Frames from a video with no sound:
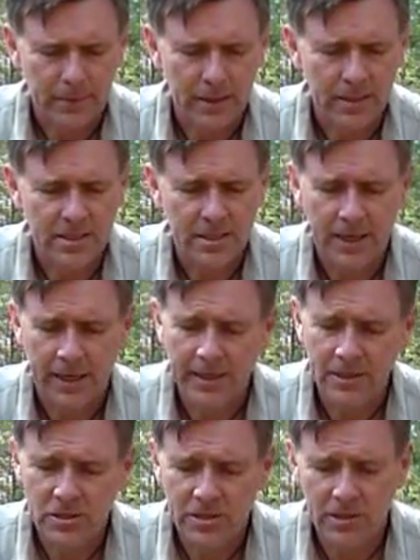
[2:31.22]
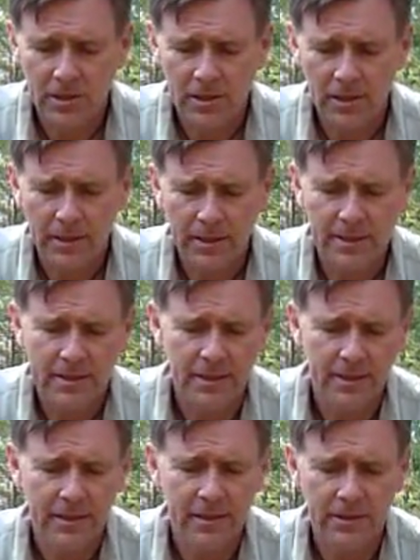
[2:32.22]
It's 8 inches long, it's a
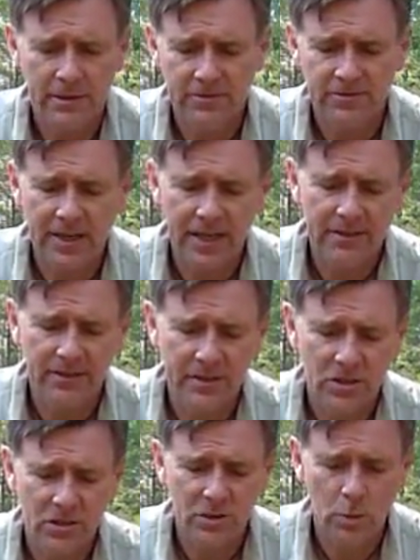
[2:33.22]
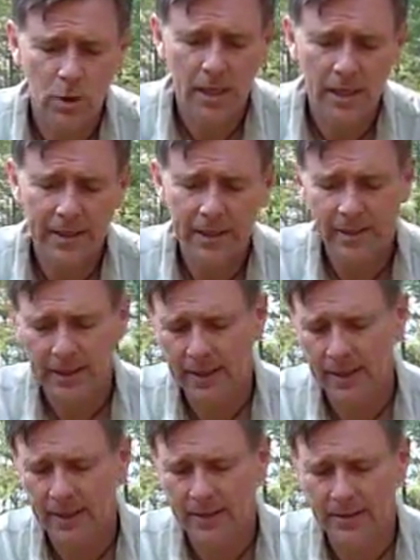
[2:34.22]
little under 5 inches wide,
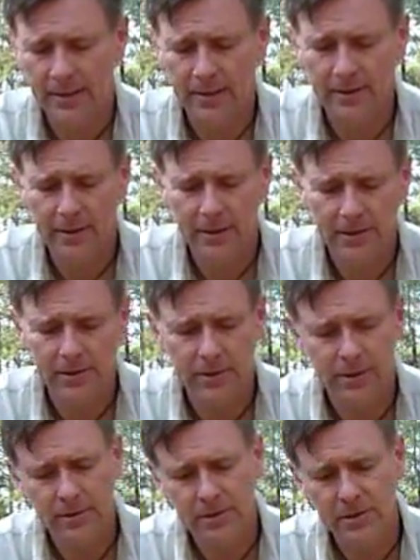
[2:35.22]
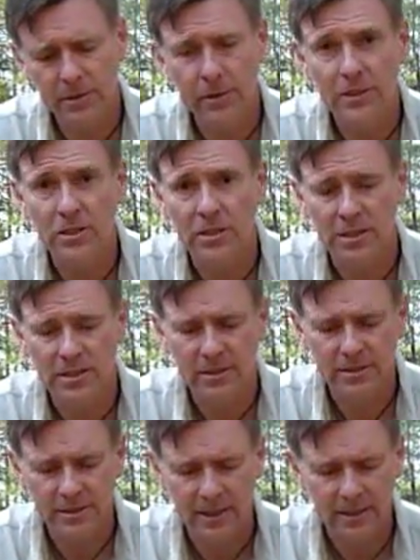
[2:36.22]
and a little under 2 inches
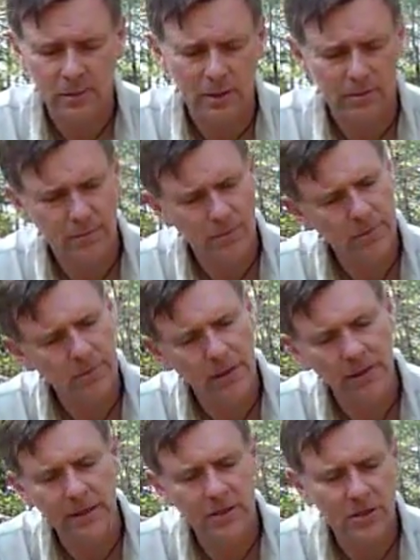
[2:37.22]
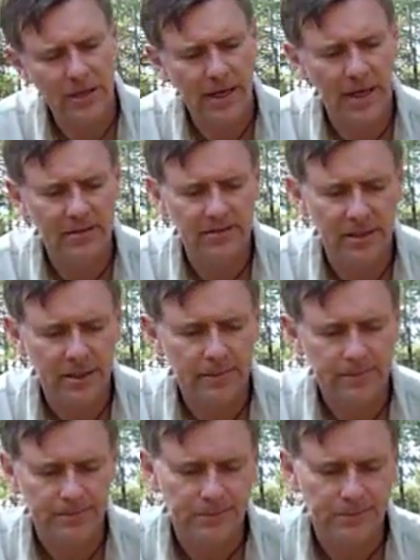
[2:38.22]
thick, or about 1.5 inches thick.